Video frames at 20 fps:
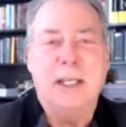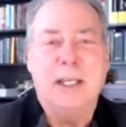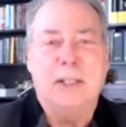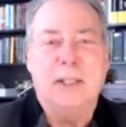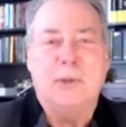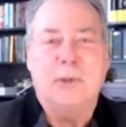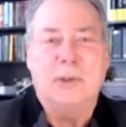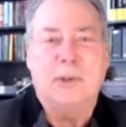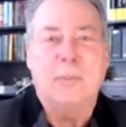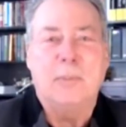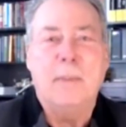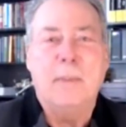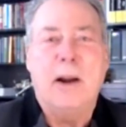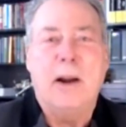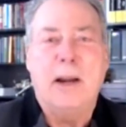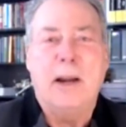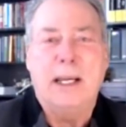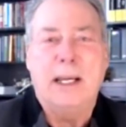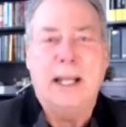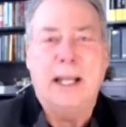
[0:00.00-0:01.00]
niece was
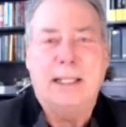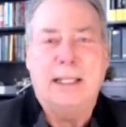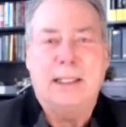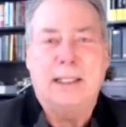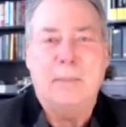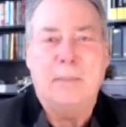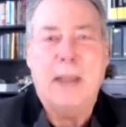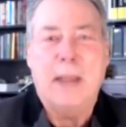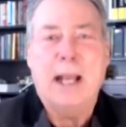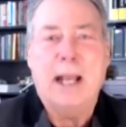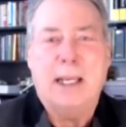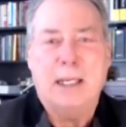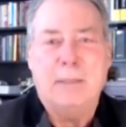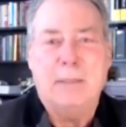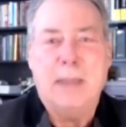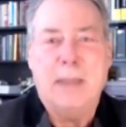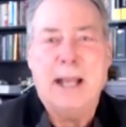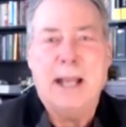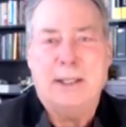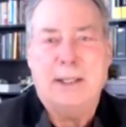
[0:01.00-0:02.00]
married at the Mackey
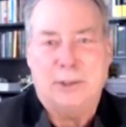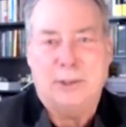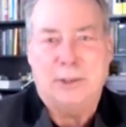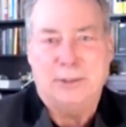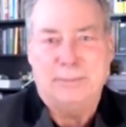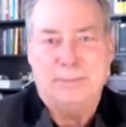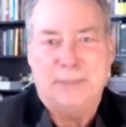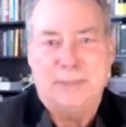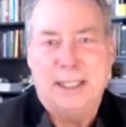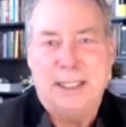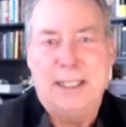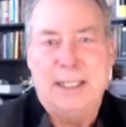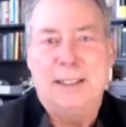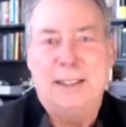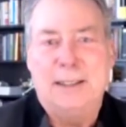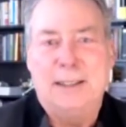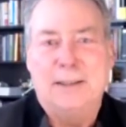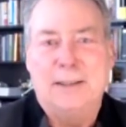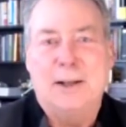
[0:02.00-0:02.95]
Mansion in